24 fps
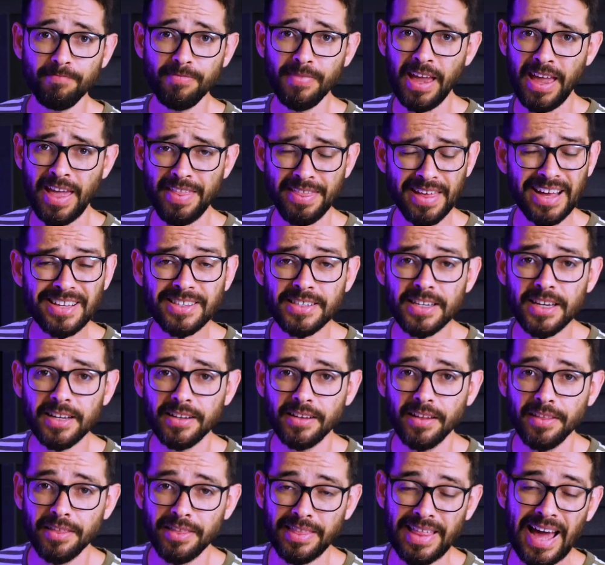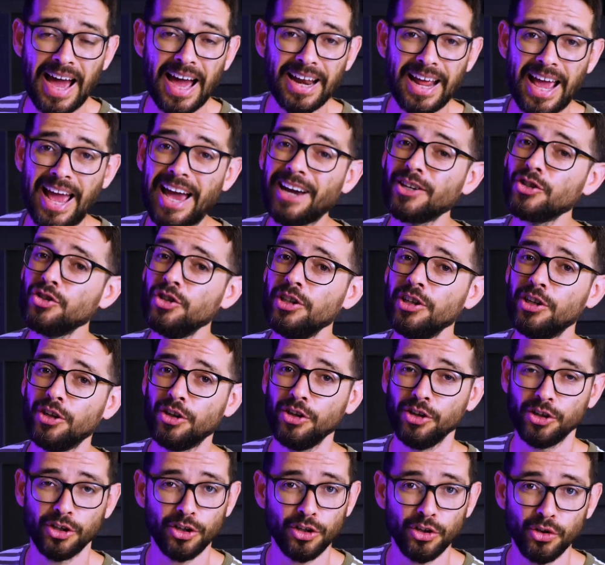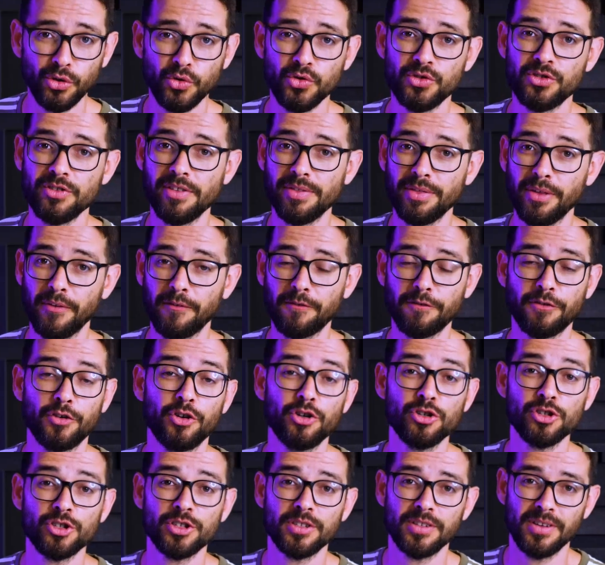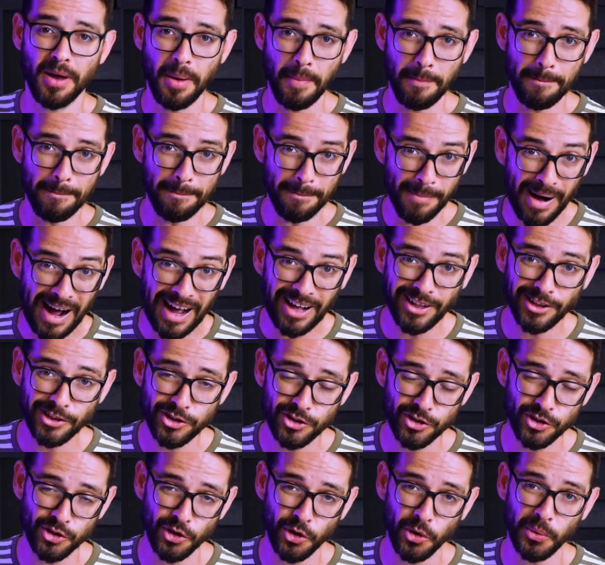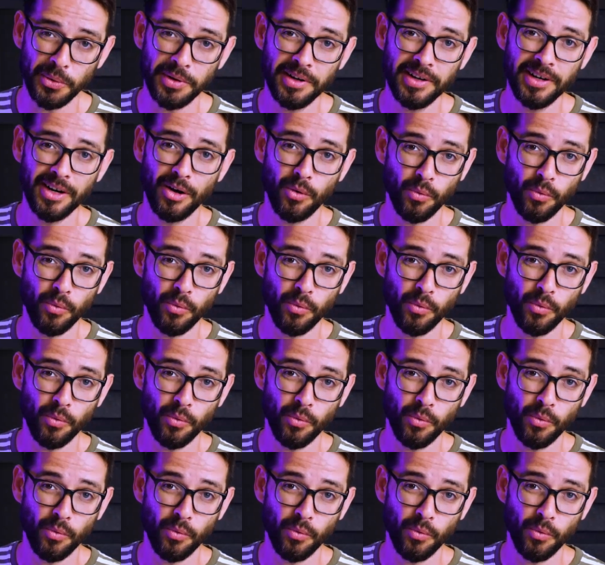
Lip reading: And that's it. That actually concludes the first milestone.